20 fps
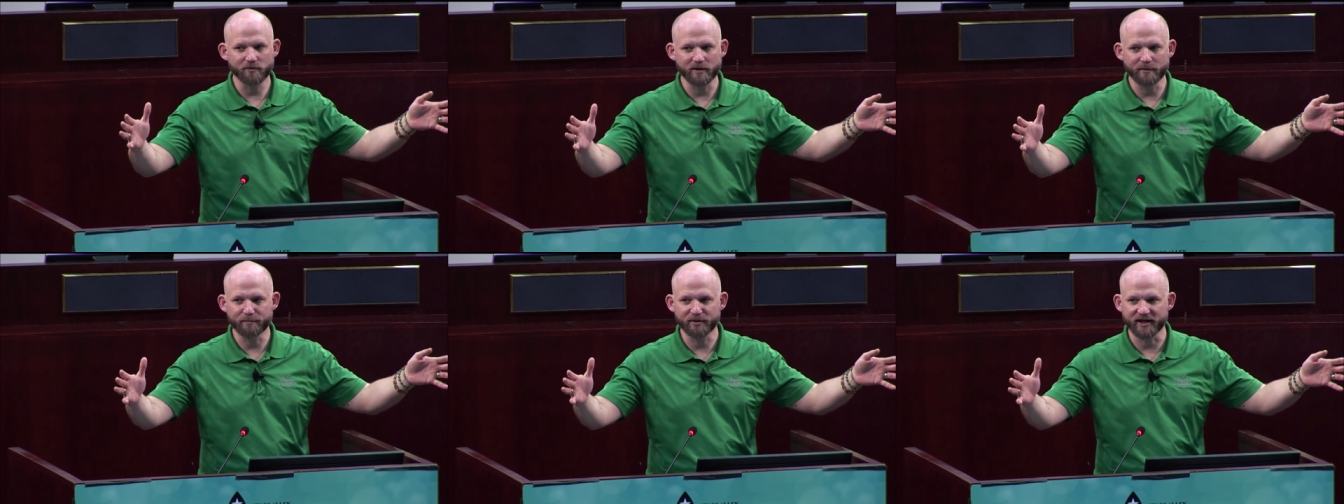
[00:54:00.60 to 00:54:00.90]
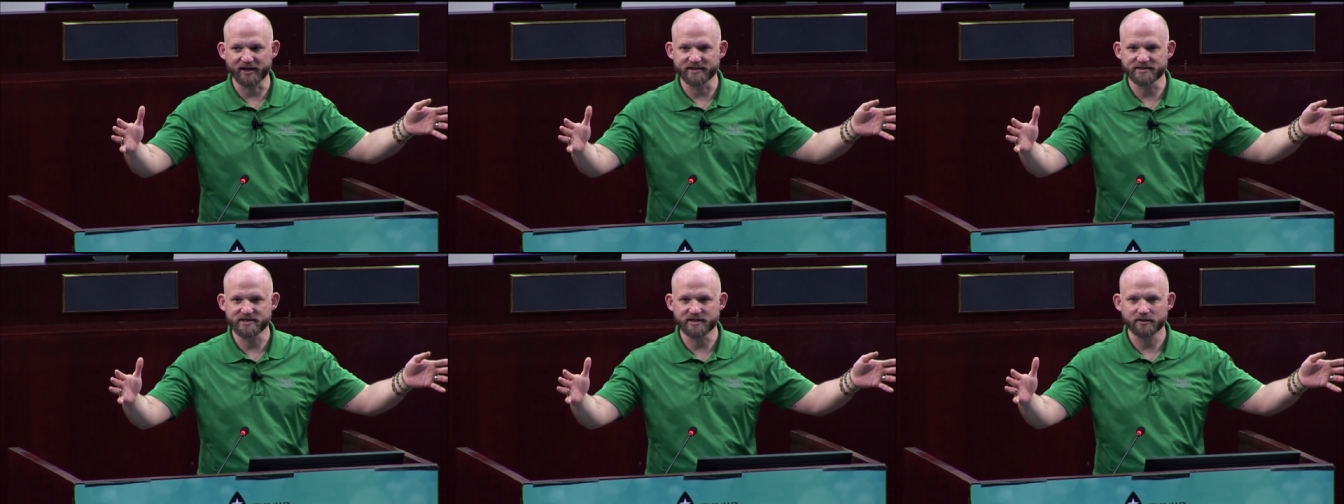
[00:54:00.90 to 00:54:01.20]

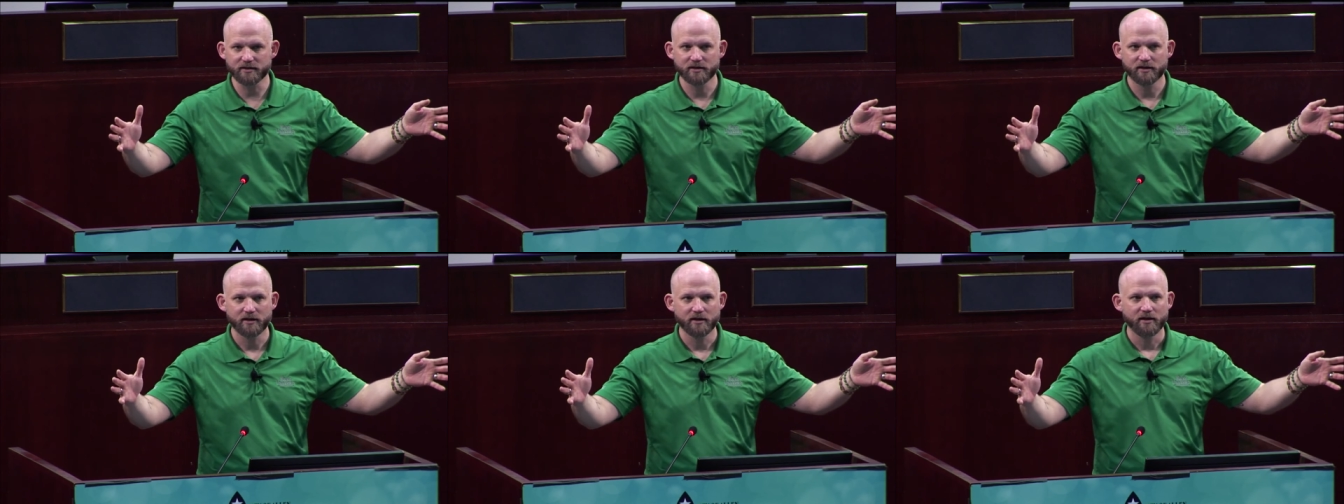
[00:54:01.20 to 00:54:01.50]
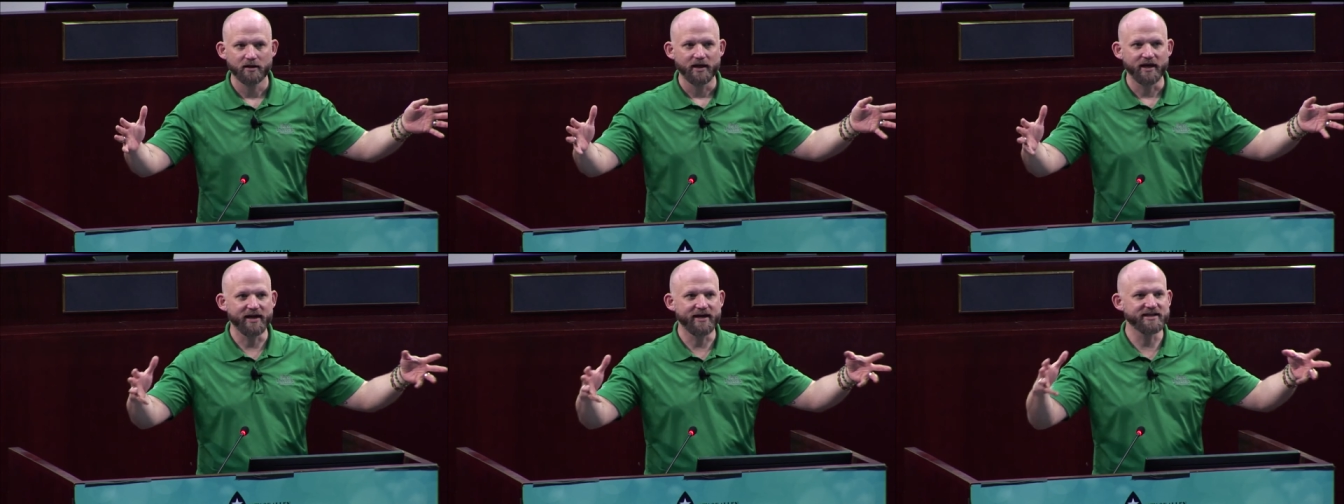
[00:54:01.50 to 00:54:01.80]
replant it.
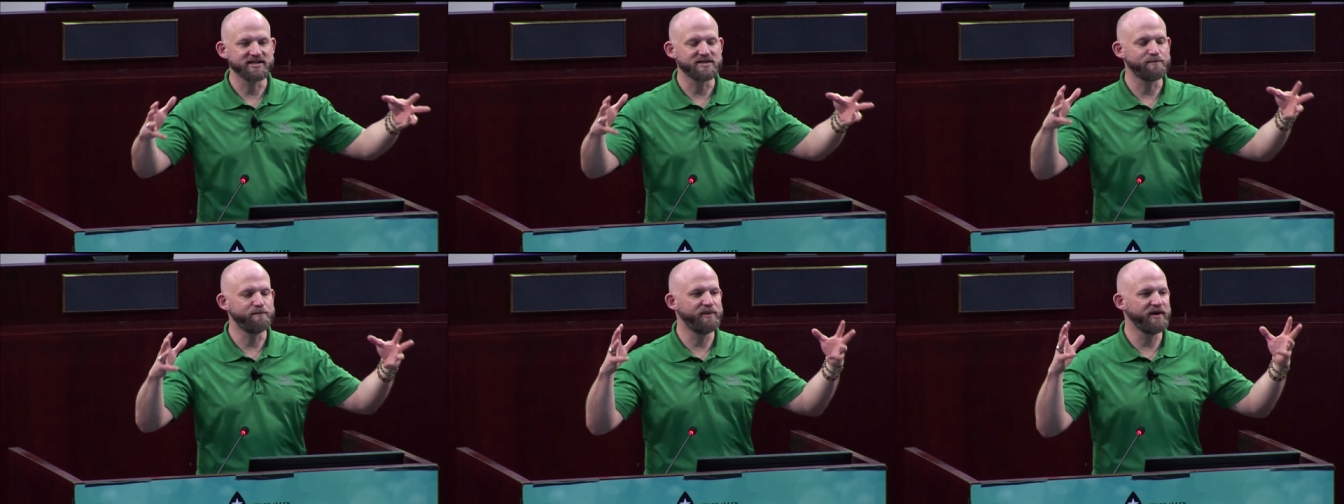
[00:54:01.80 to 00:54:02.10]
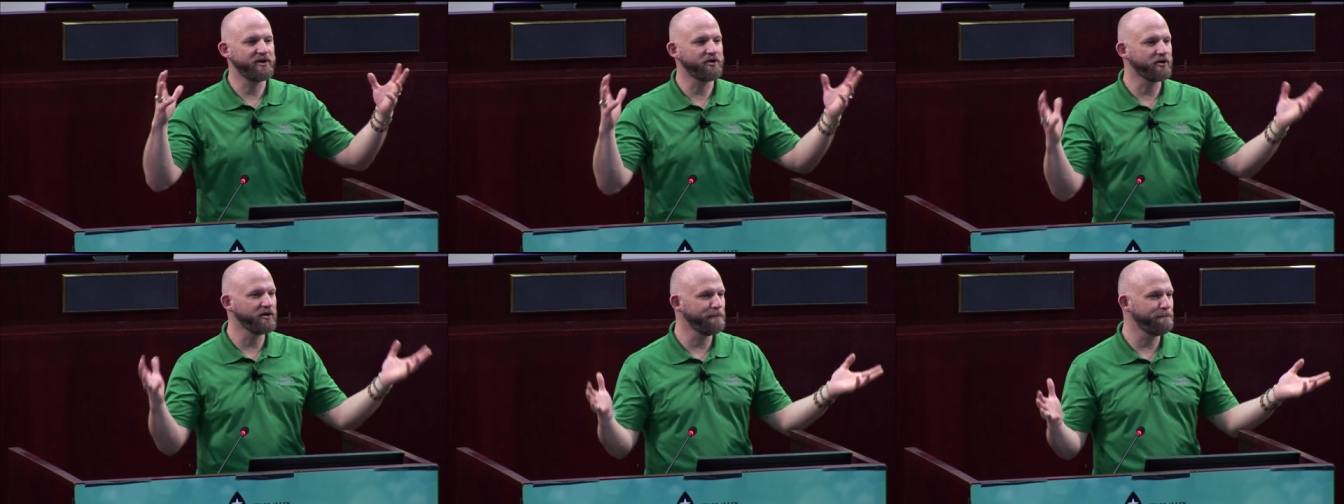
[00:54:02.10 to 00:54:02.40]
It gets
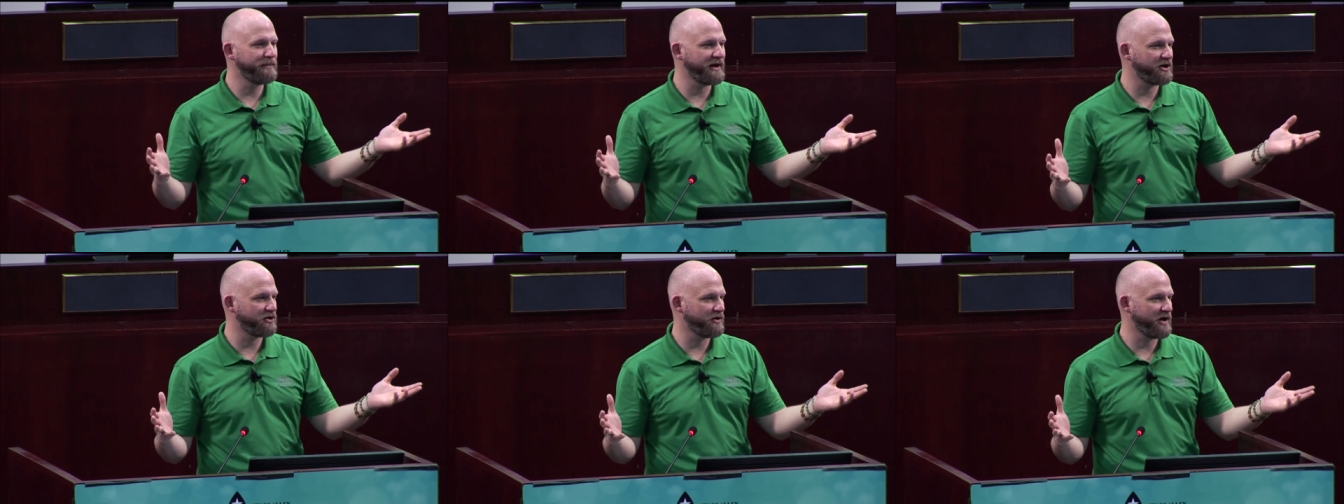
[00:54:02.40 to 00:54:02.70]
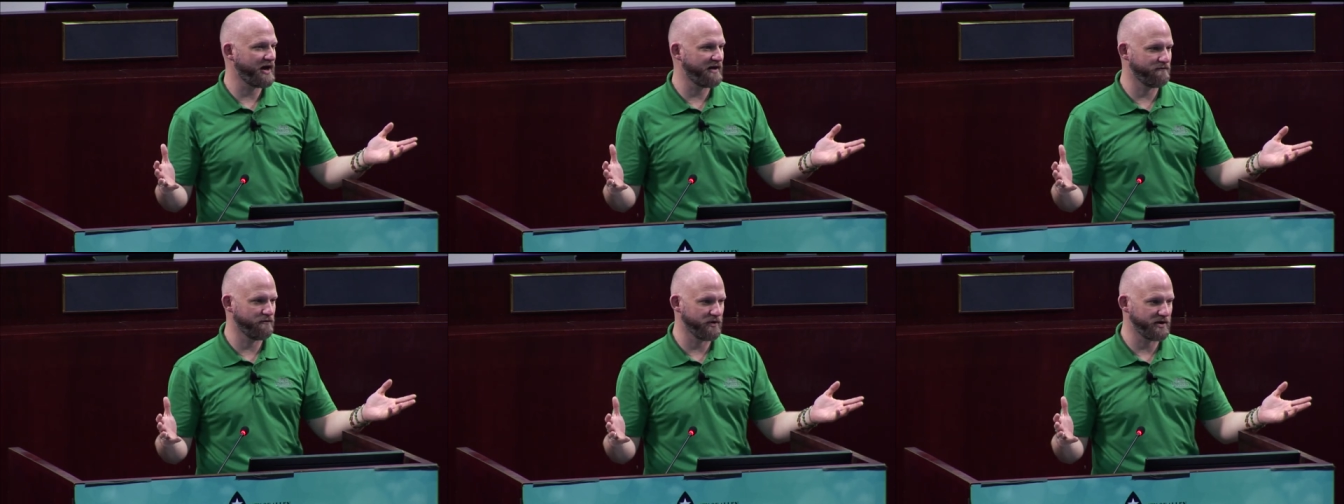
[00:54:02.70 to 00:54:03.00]
bigger and better
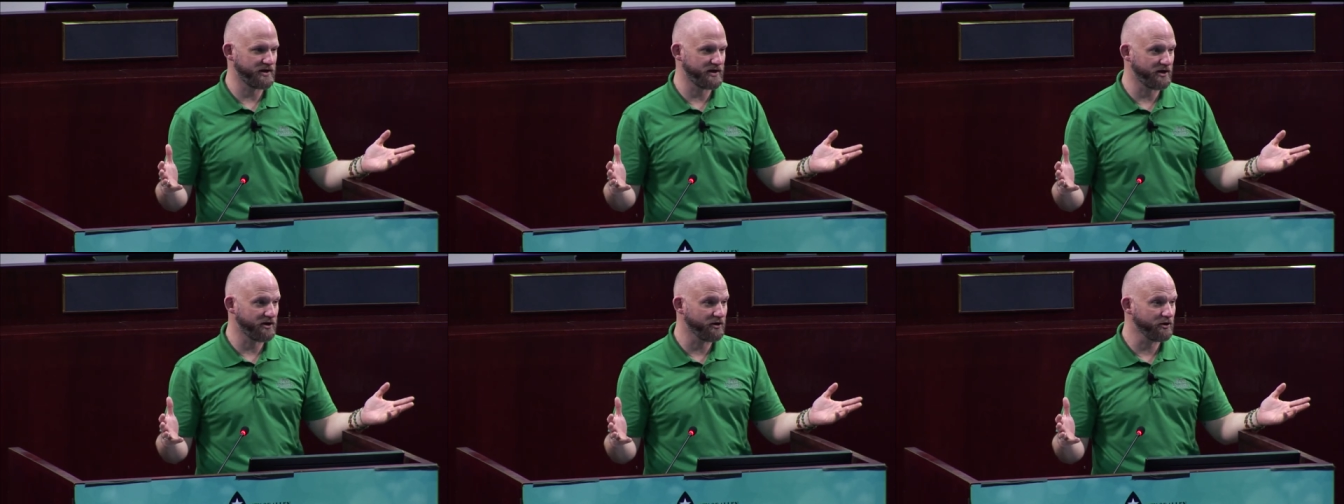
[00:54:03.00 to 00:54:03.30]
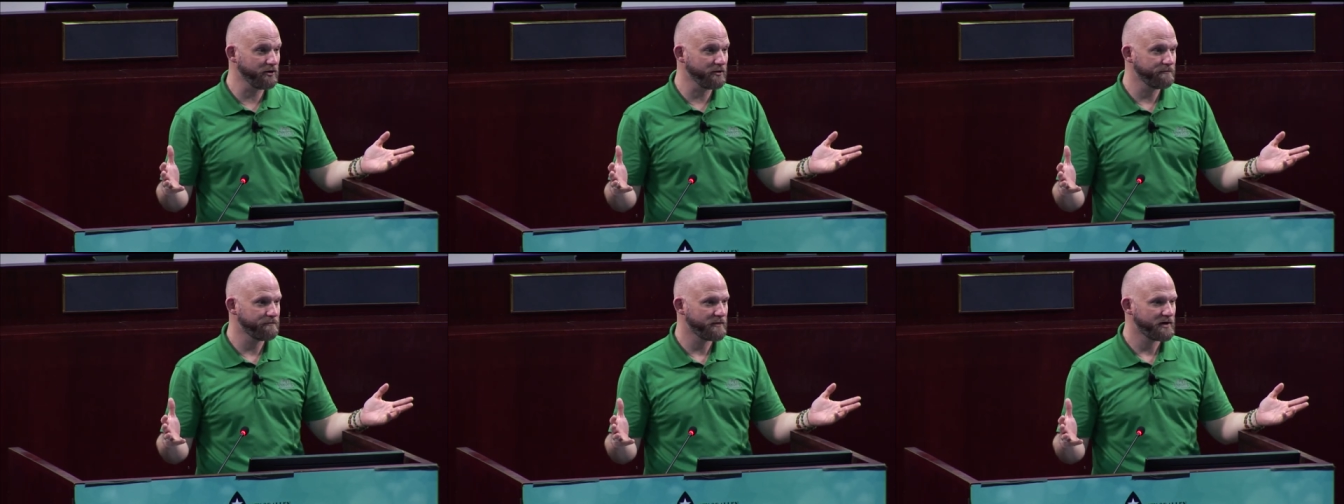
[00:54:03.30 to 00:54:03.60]
every
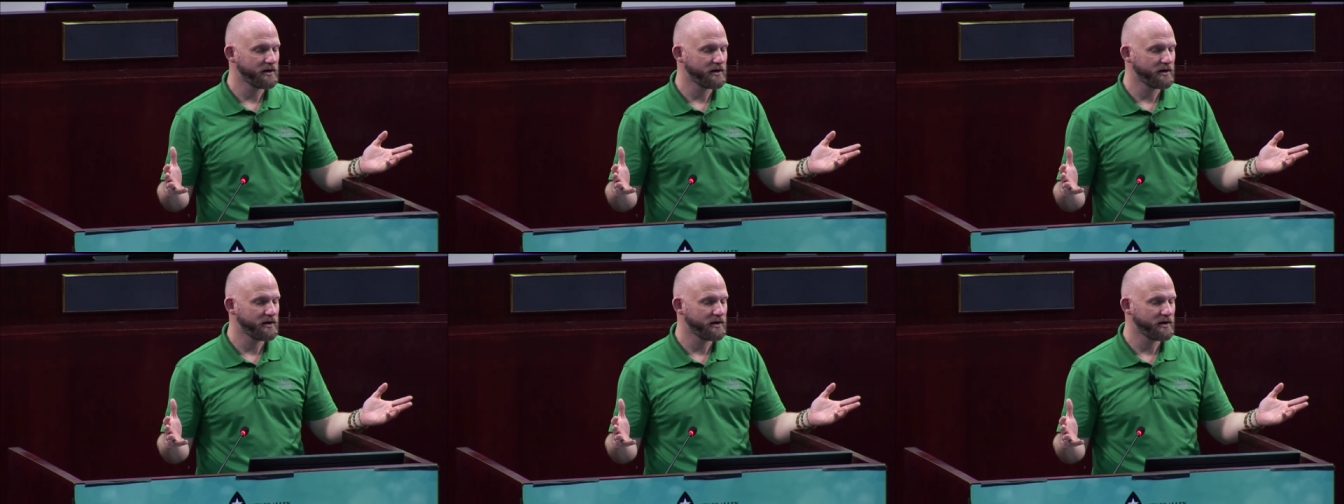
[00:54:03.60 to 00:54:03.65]
year.